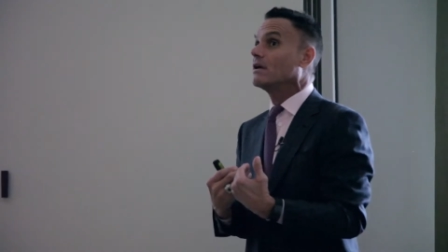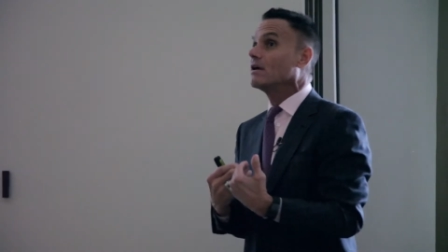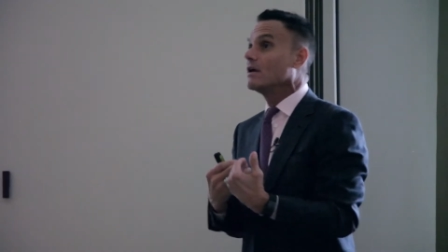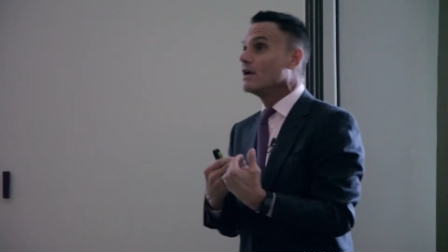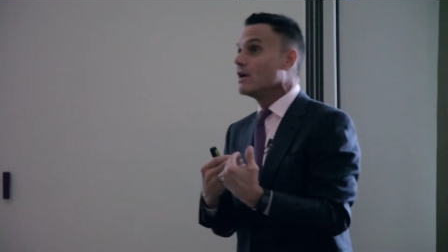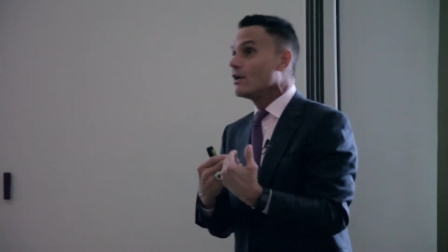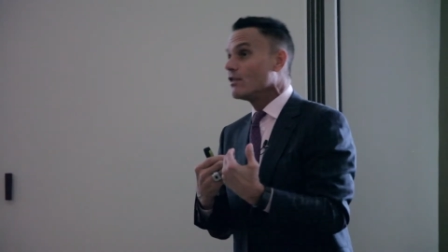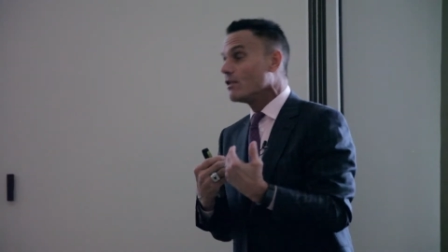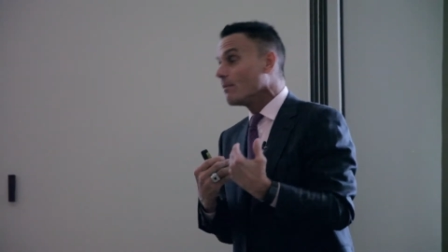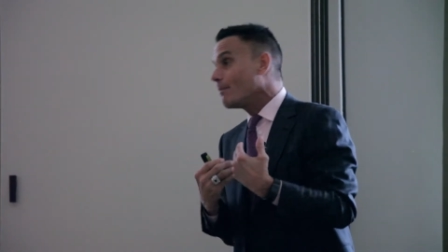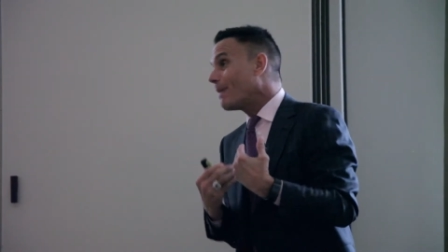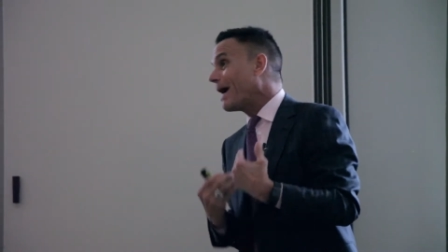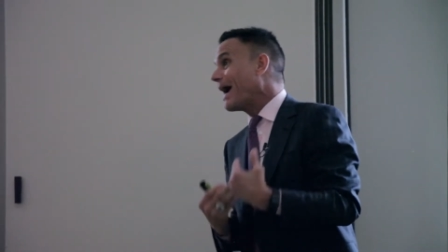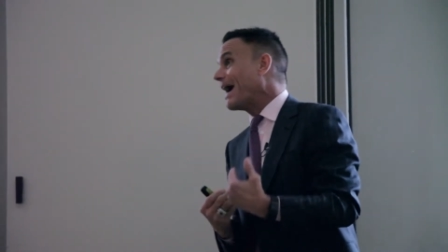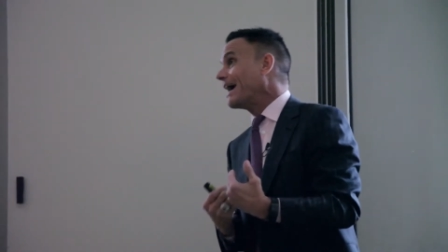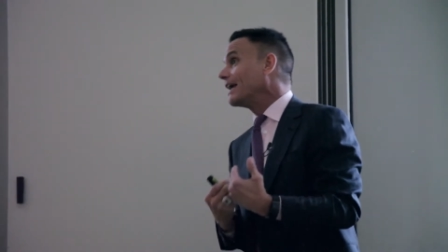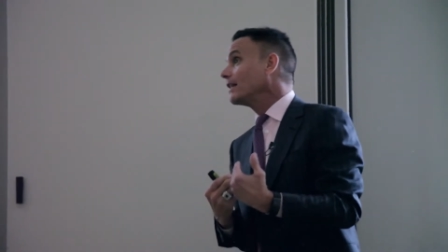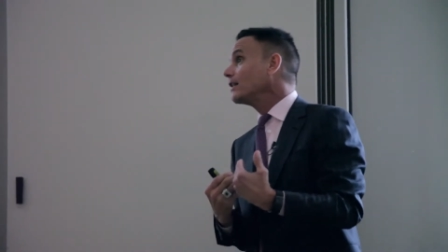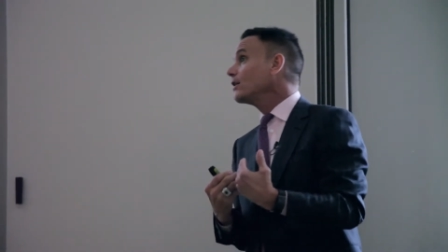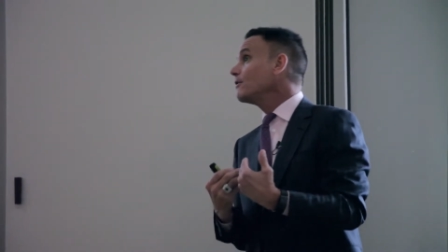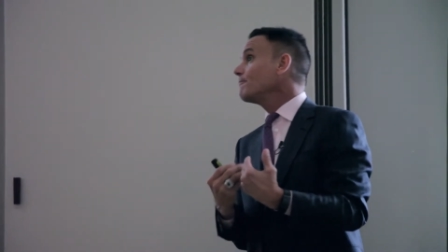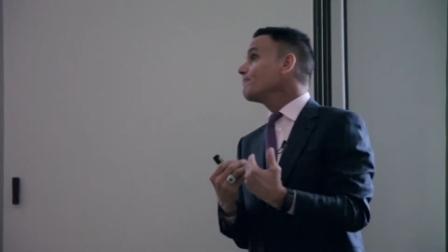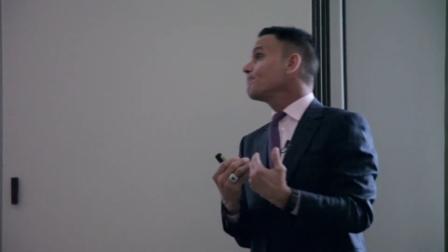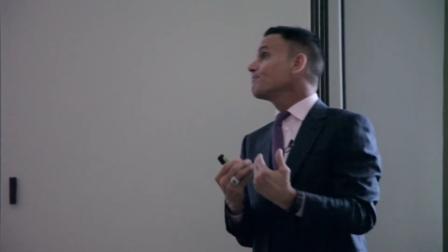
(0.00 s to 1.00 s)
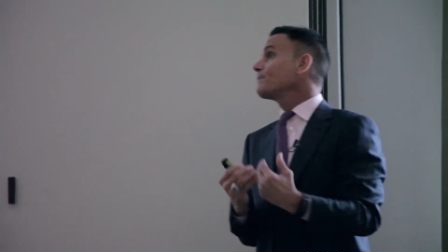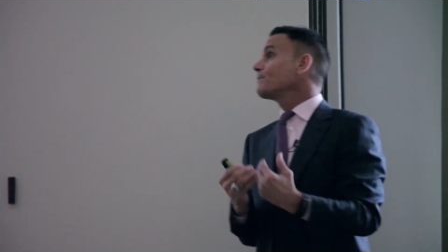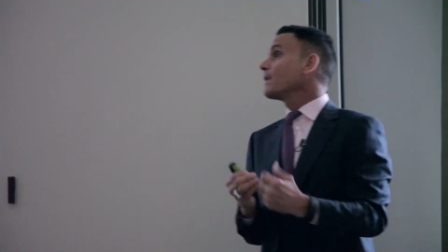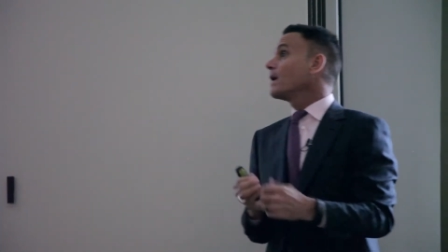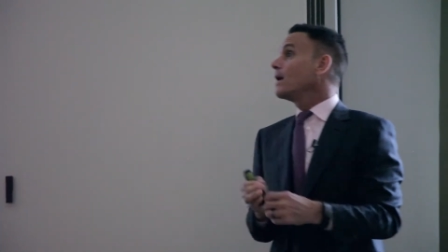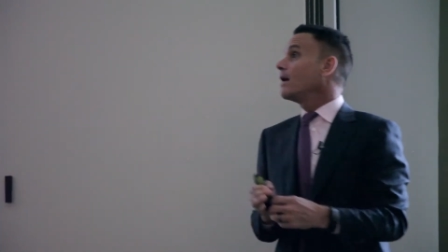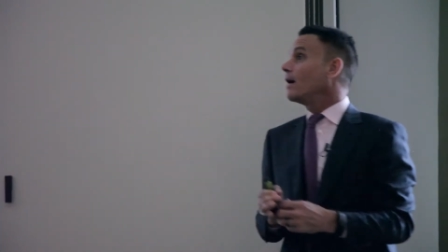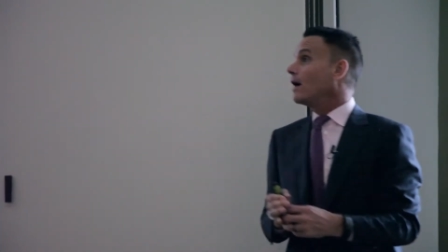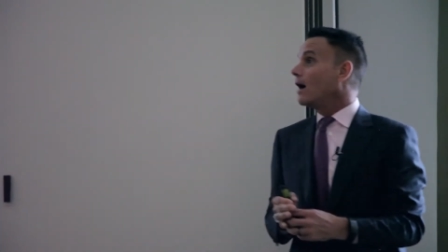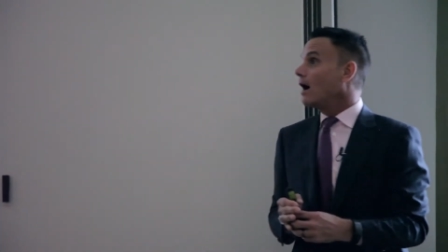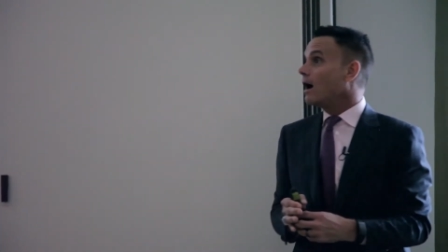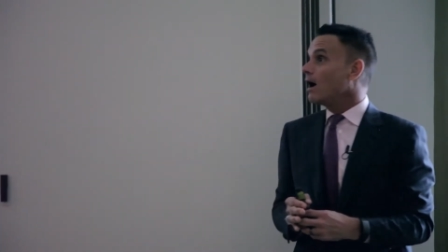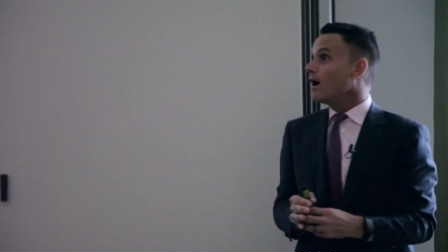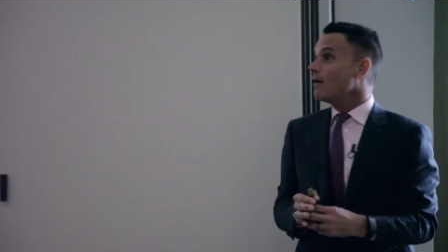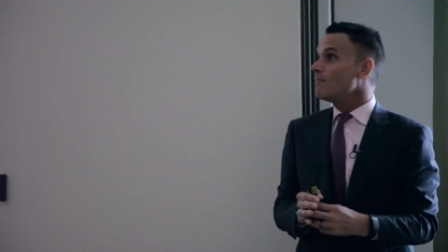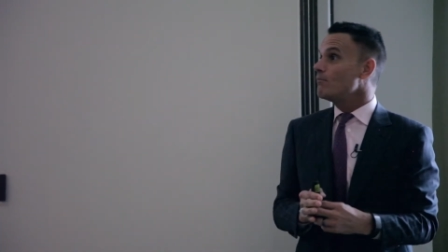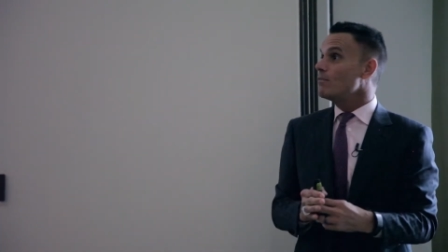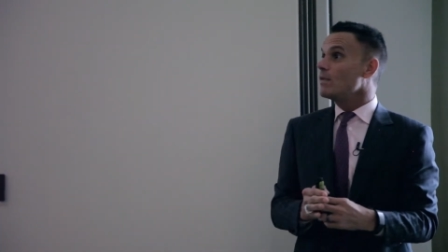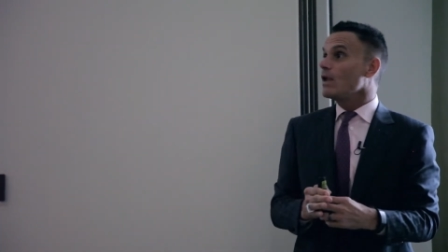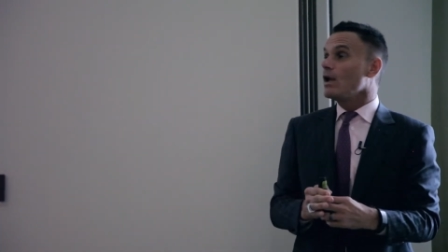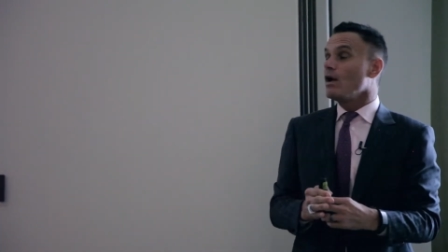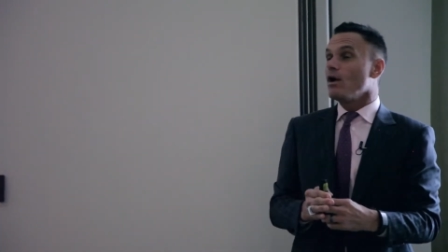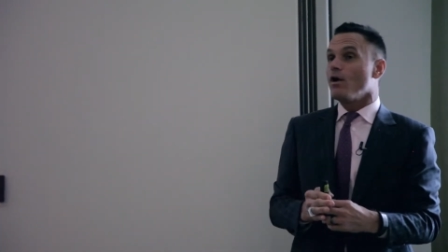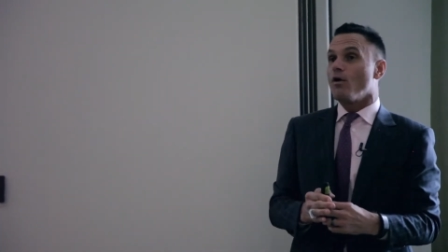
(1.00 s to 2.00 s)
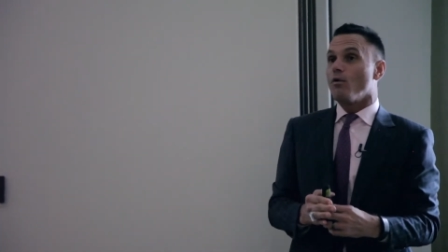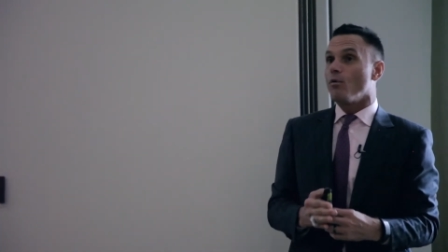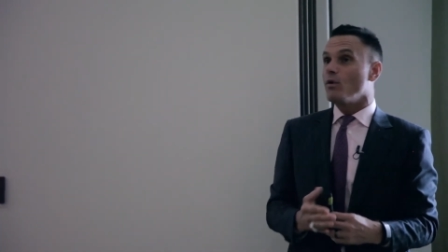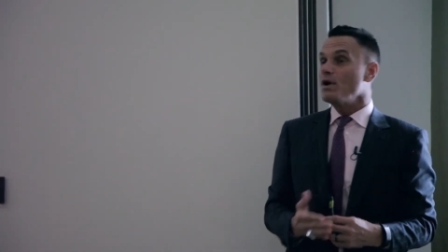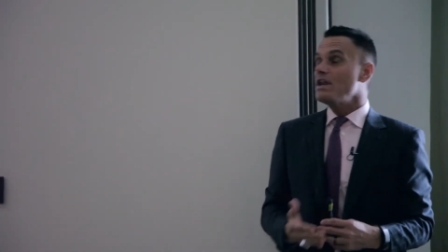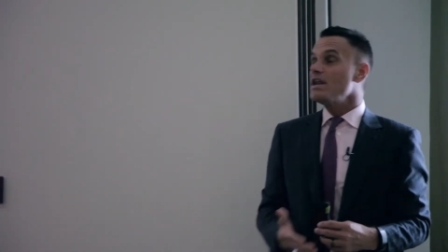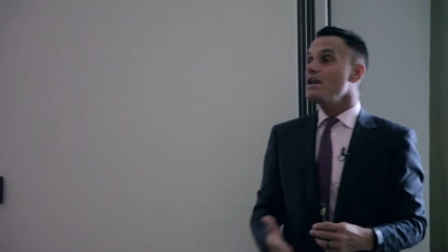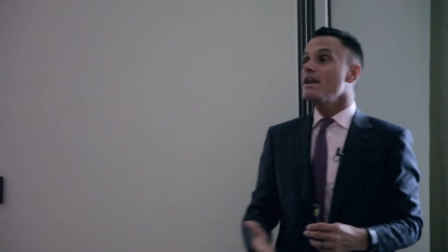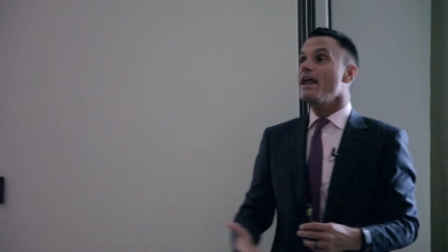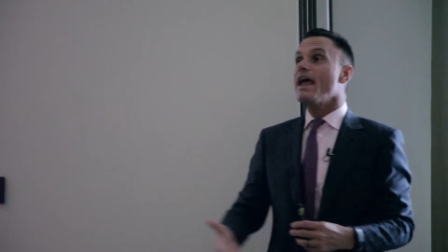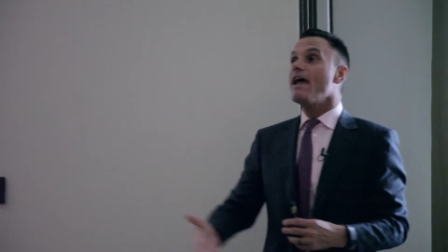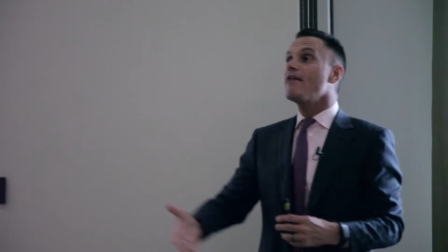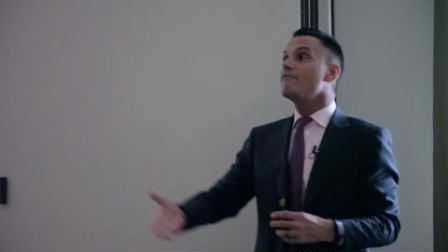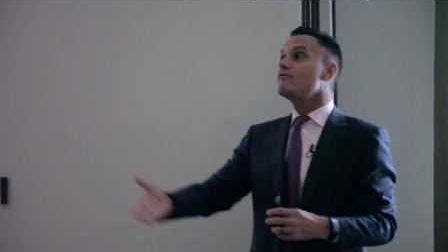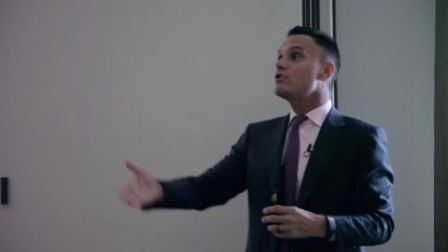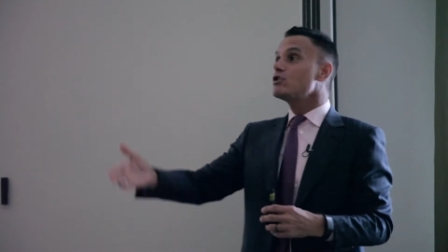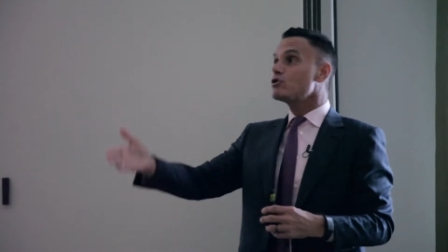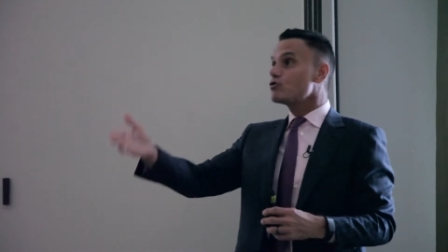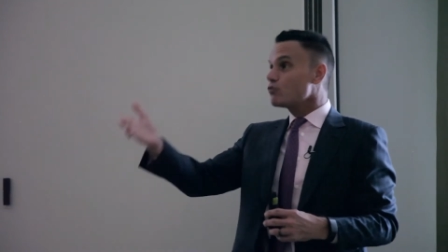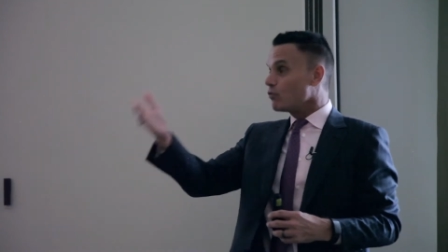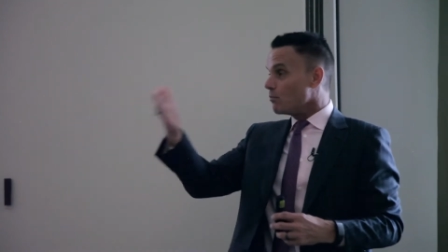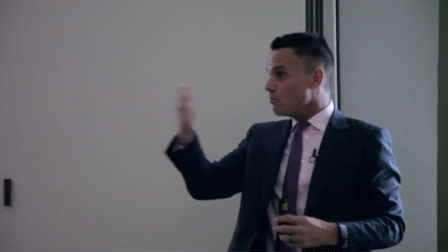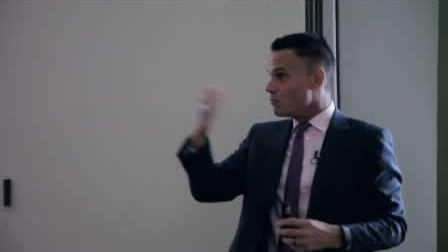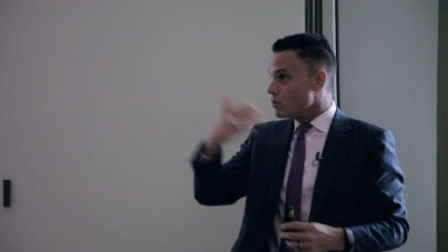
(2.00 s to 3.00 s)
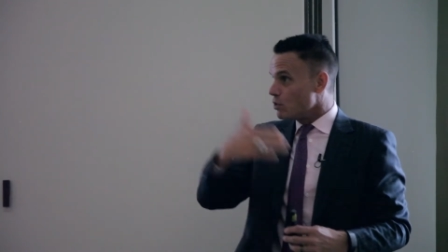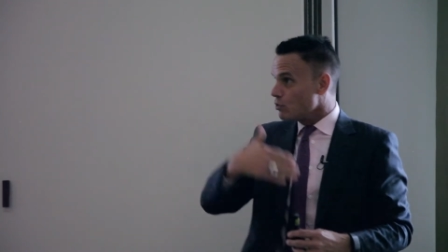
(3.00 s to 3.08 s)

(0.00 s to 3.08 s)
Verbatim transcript: and I've got a, an, an, event, probably about 600 people